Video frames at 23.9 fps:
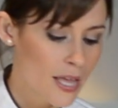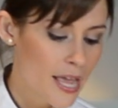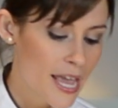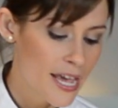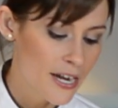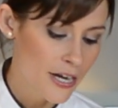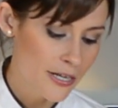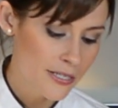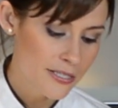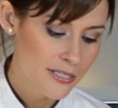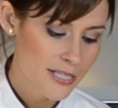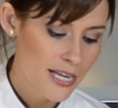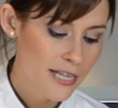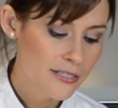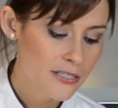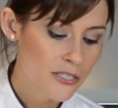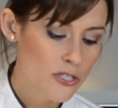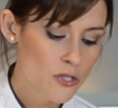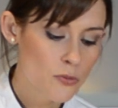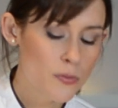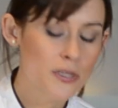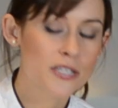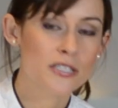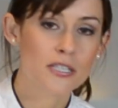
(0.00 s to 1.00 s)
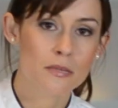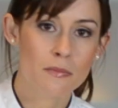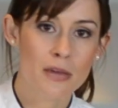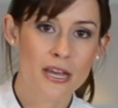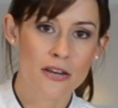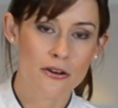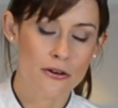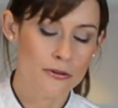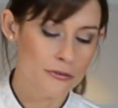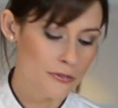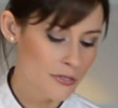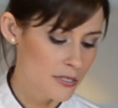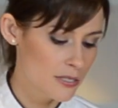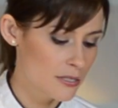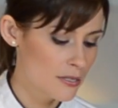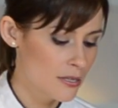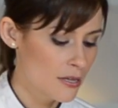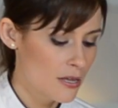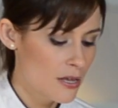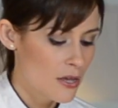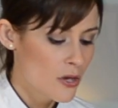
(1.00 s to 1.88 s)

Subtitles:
and our Santa Sweet tomatoes.